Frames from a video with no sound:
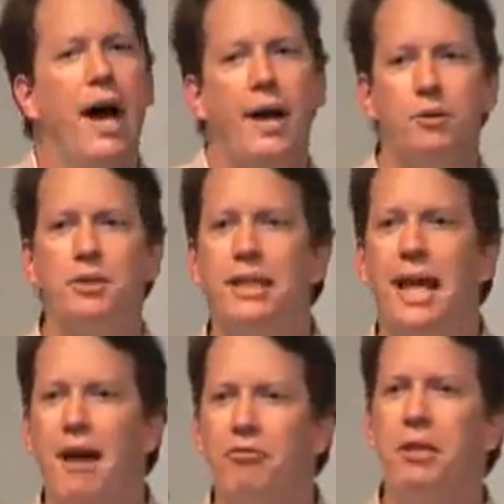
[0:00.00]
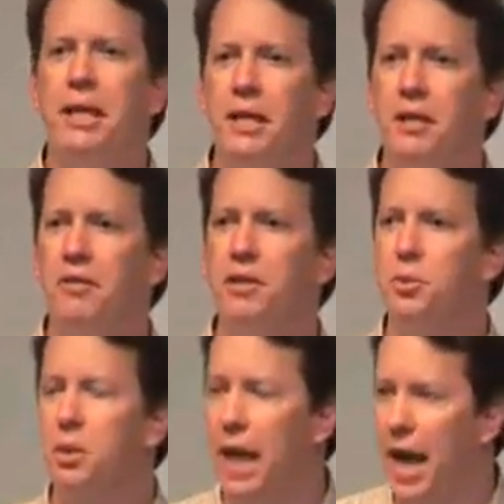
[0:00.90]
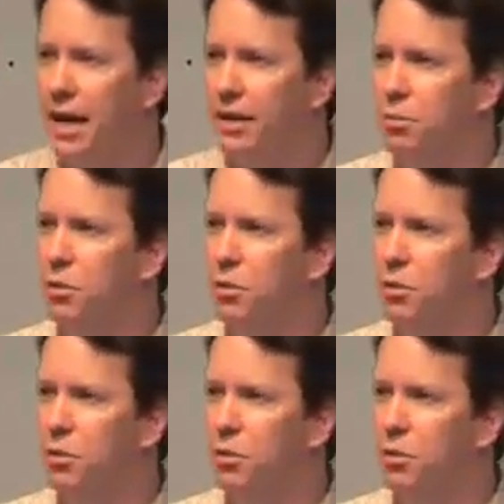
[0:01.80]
I don't see every individual atom